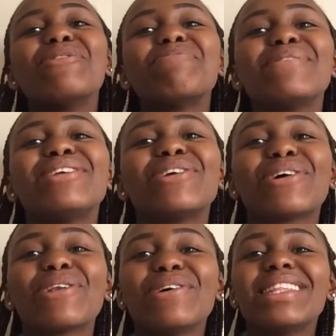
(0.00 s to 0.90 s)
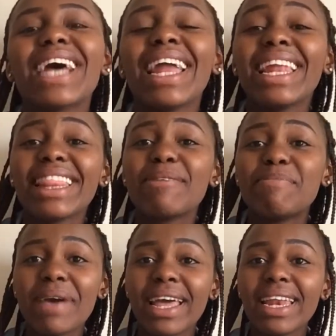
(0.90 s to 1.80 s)
you put your clothes under the
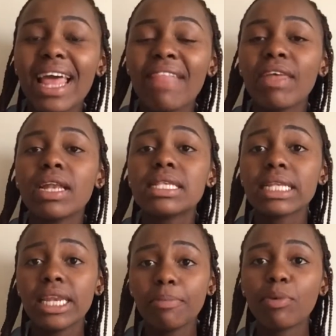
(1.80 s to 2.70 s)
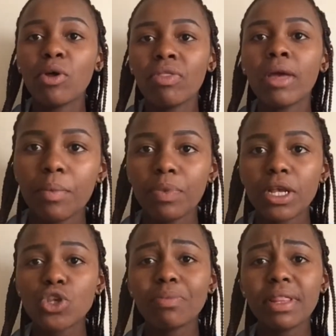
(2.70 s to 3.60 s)
bed and then sleep on them
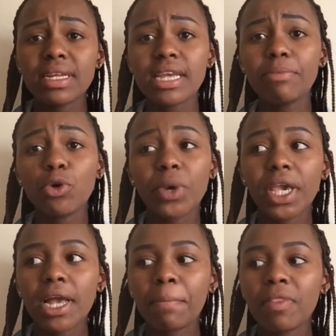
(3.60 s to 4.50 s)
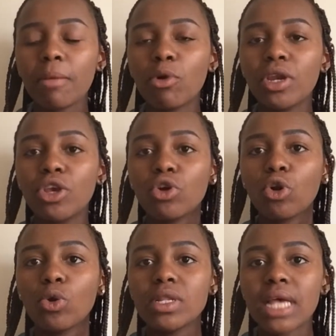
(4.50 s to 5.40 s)
so by the time you're waking up in the morning your
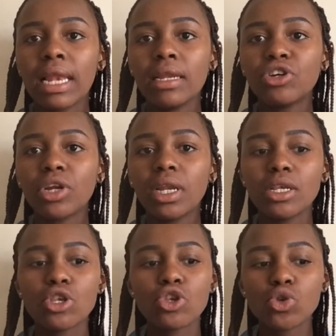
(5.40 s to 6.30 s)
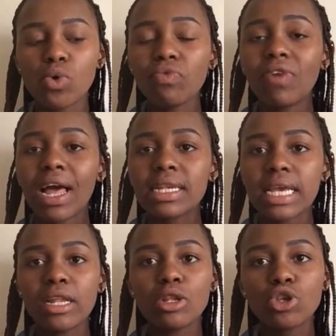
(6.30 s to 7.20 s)
clothes are literally so flat
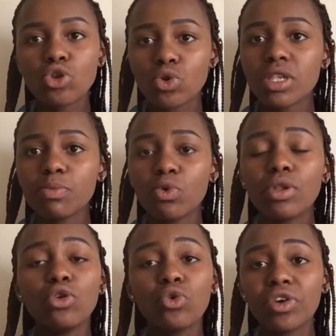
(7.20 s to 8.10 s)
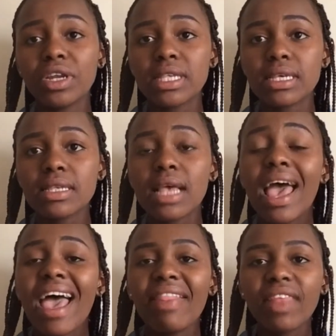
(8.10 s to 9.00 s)
and so smooth no creases
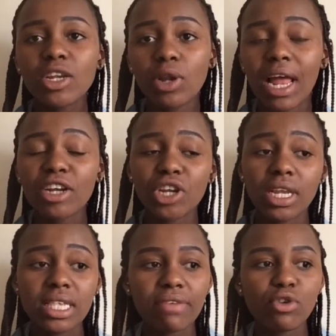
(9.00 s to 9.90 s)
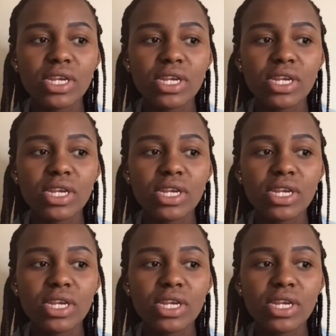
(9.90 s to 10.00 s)
and that will actually save you